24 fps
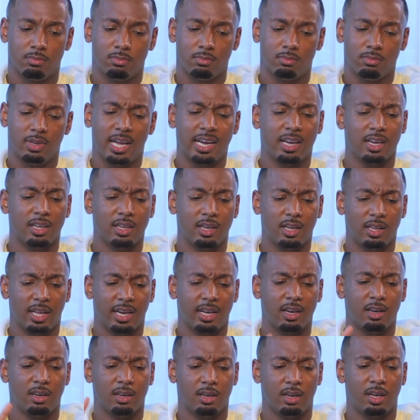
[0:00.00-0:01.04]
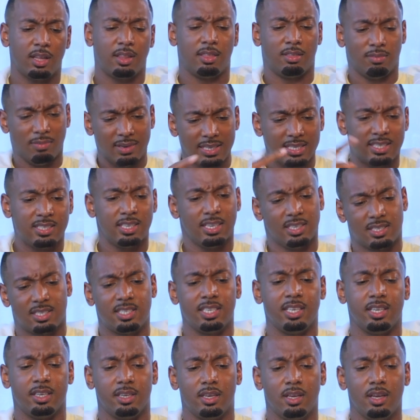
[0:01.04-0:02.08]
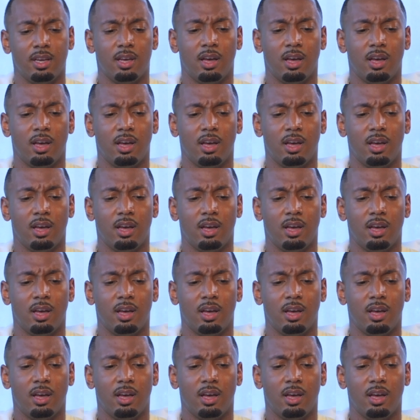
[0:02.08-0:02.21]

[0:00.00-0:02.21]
like a 360,